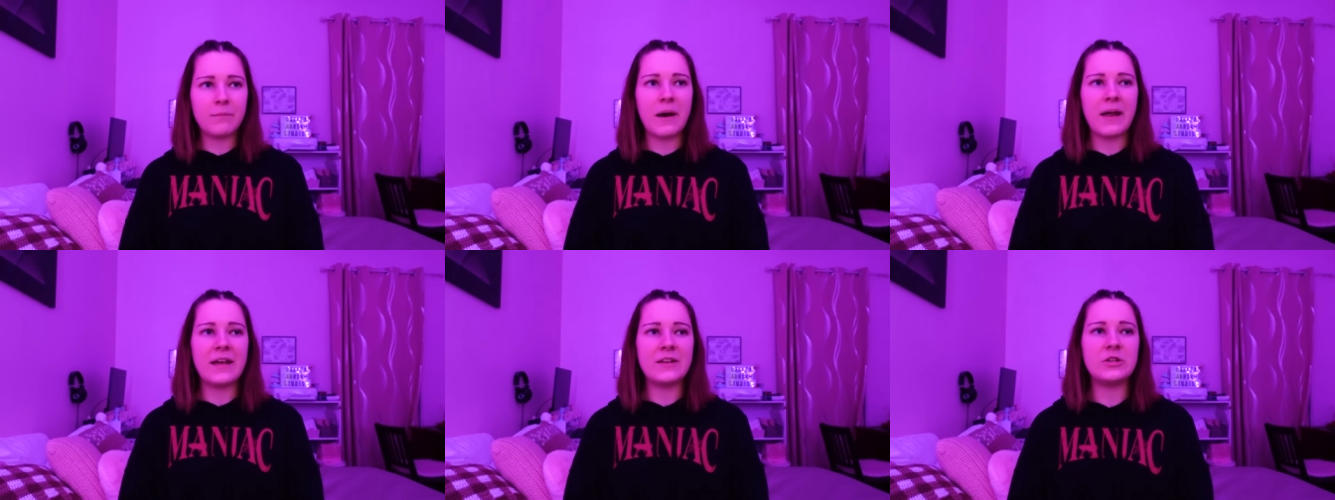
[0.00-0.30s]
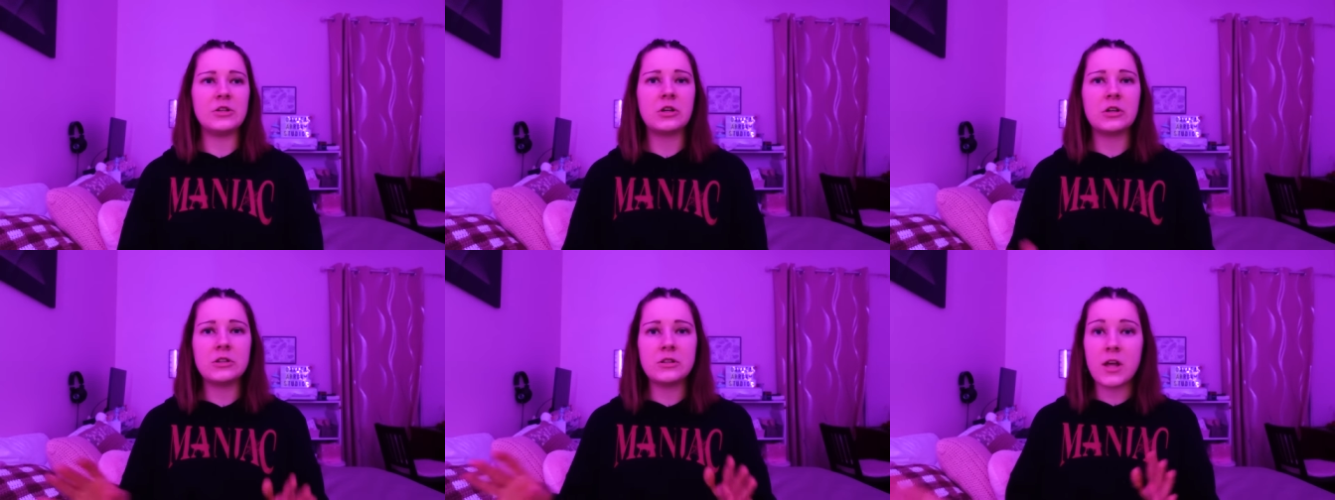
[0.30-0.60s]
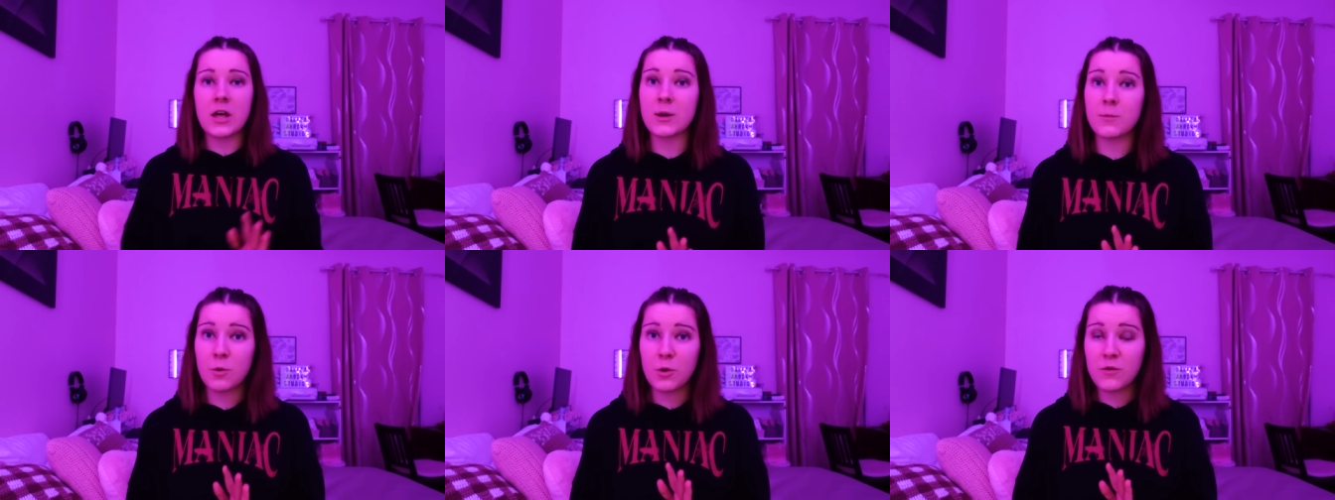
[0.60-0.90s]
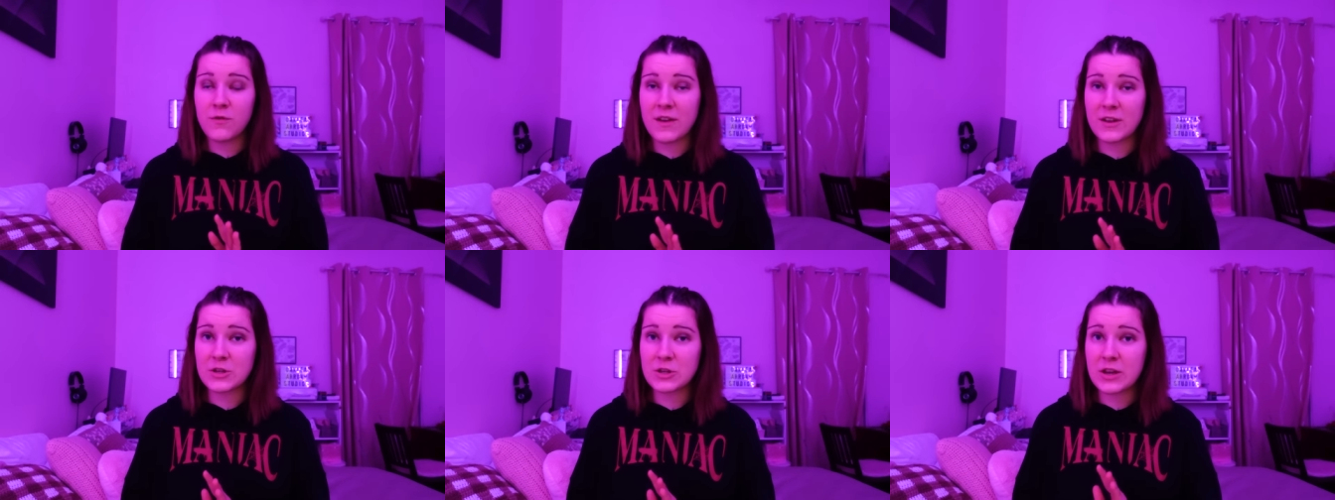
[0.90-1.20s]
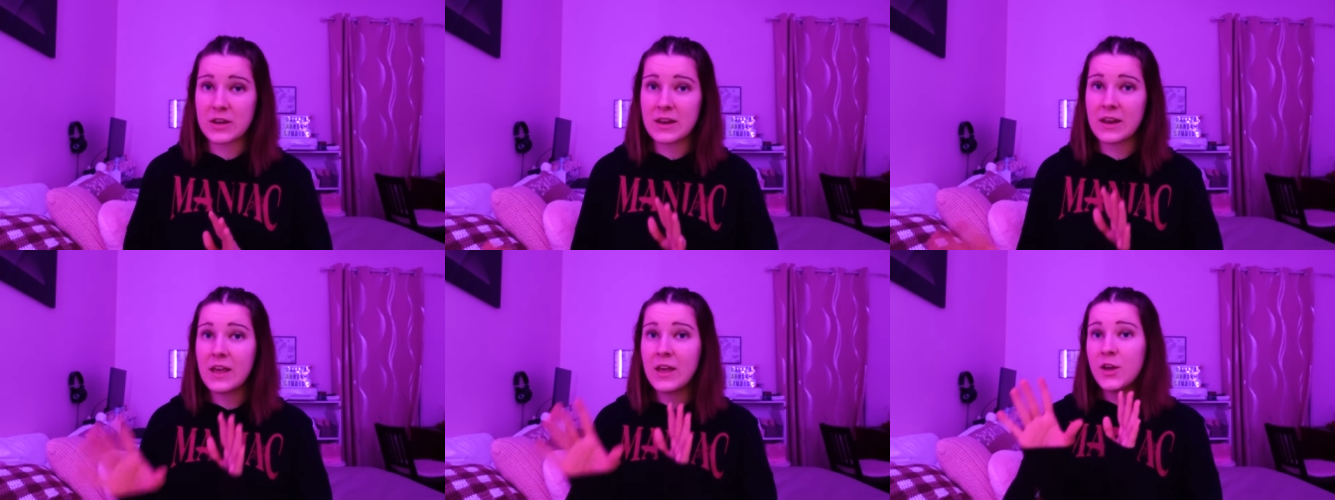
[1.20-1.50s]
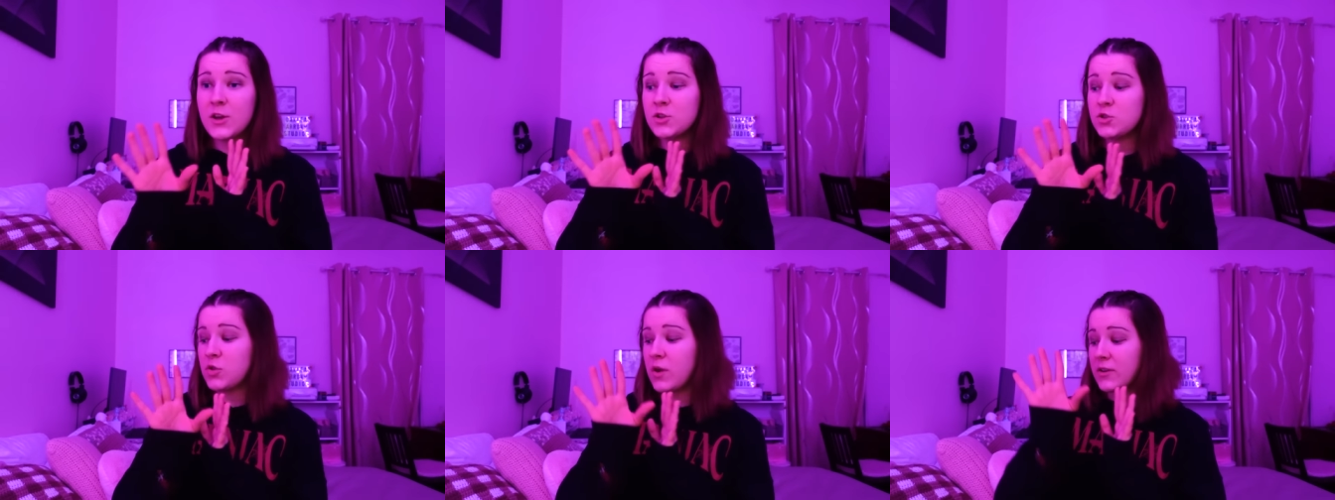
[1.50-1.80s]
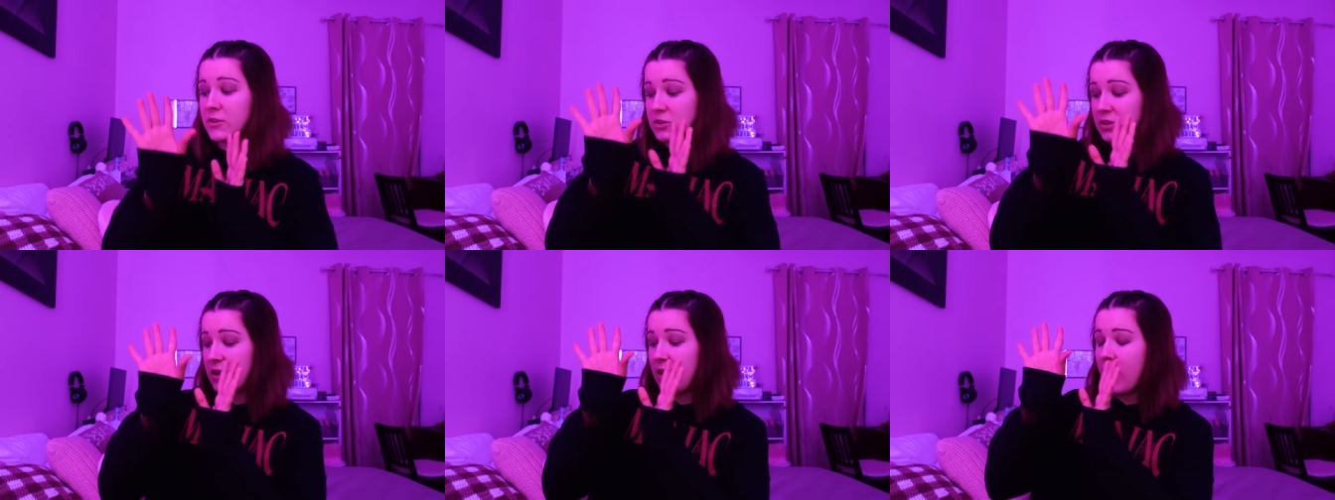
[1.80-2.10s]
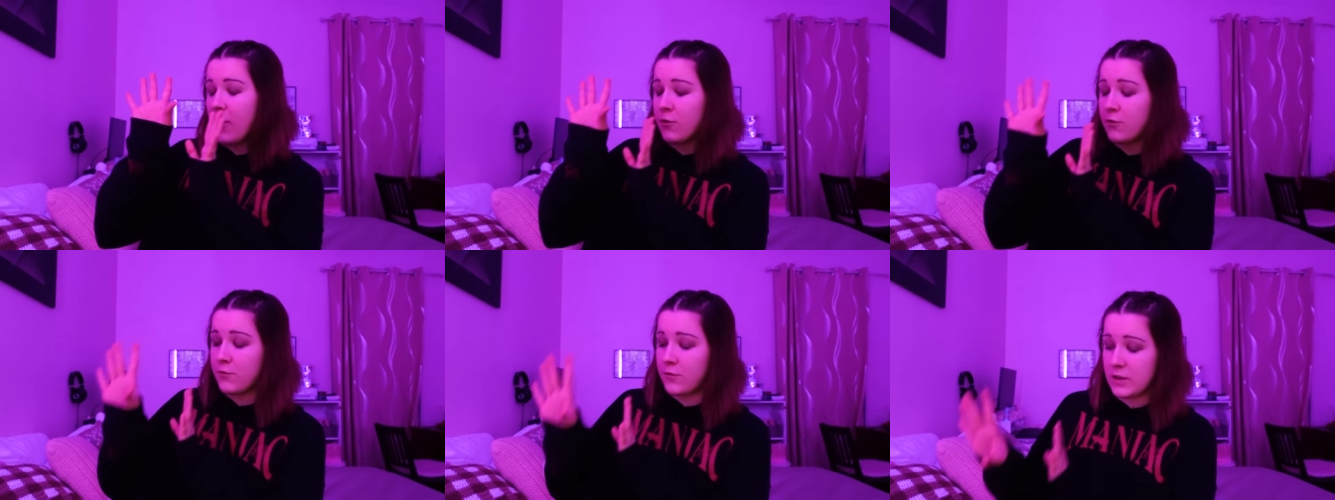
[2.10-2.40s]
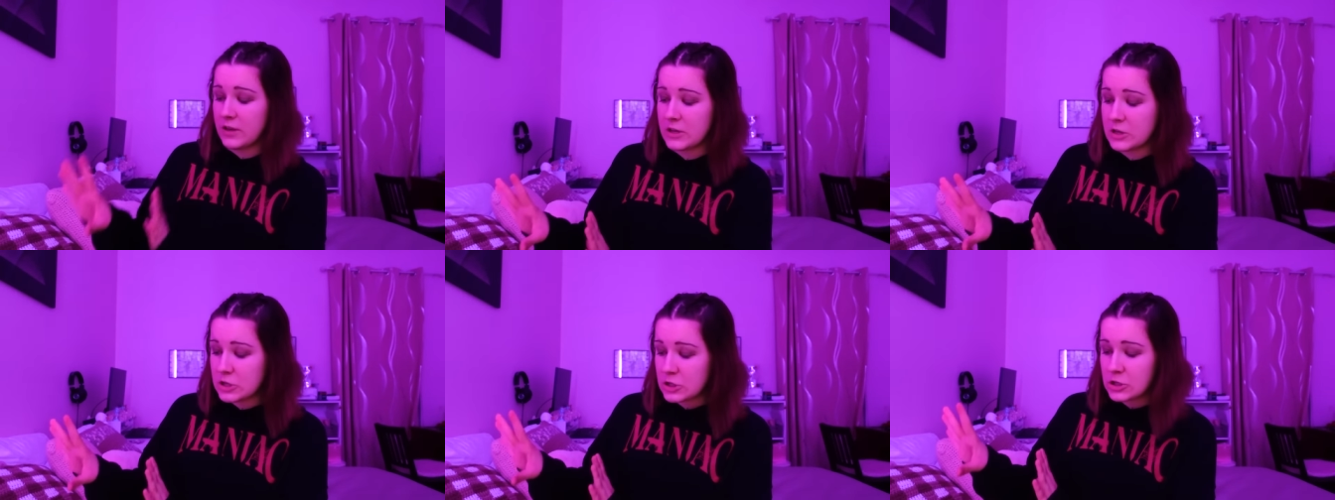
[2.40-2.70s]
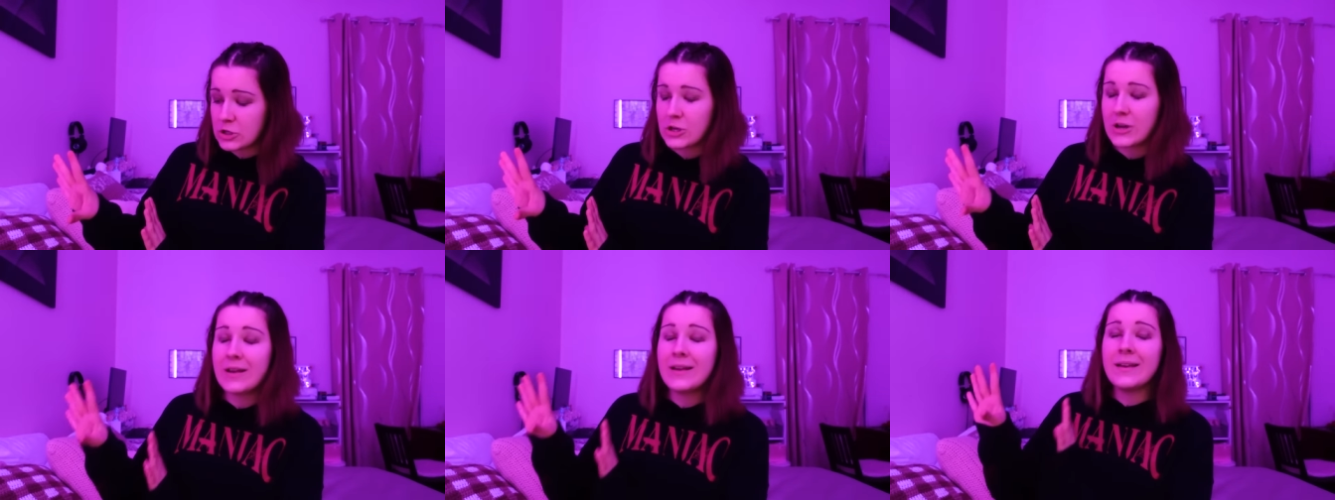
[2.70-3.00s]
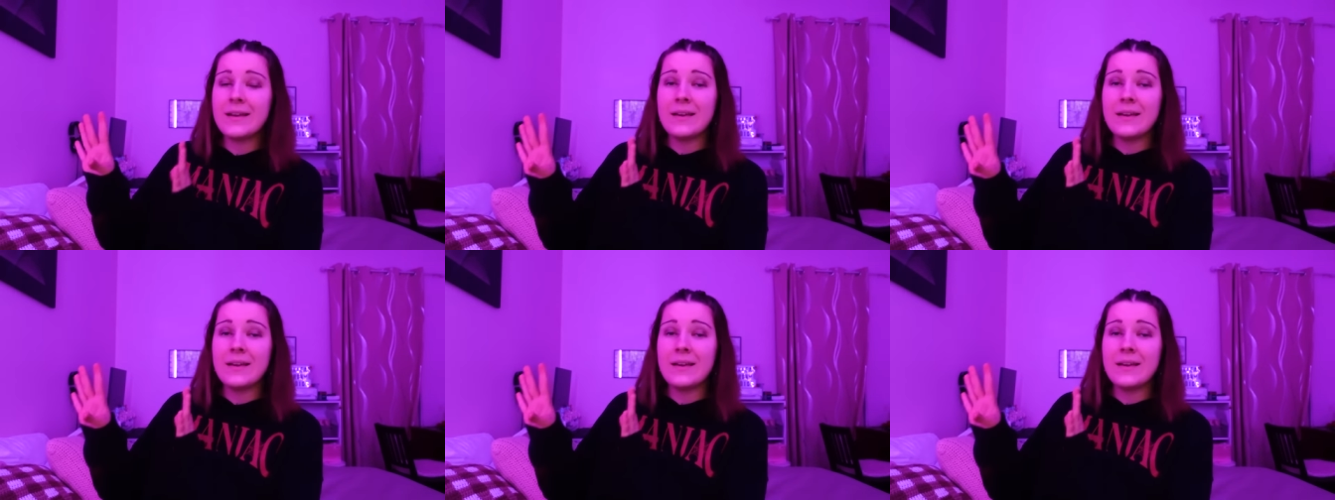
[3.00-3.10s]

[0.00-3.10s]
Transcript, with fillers: but it took a lot of motivation to actually finish